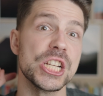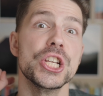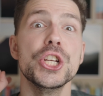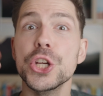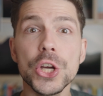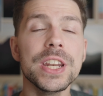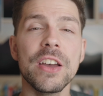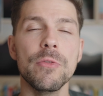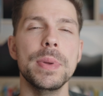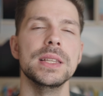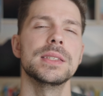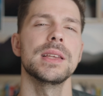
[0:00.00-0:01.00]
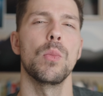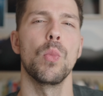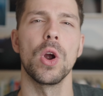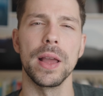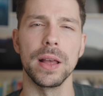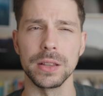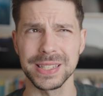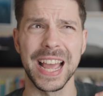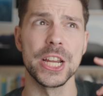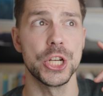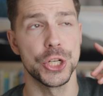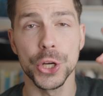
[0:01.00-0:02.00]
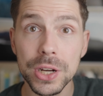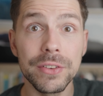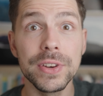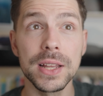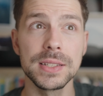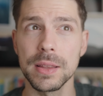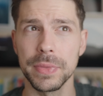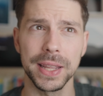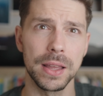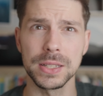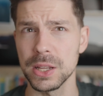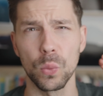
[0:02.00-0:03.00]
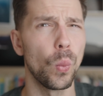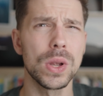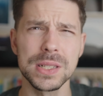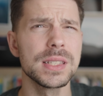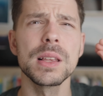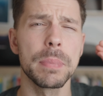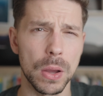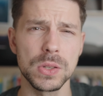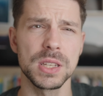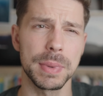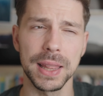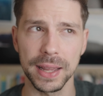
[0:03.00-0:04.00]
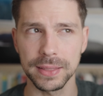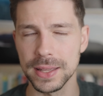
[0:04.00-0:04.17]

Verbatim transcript: should have been somewhere else. I should have done something else. It wasn't supposed to be like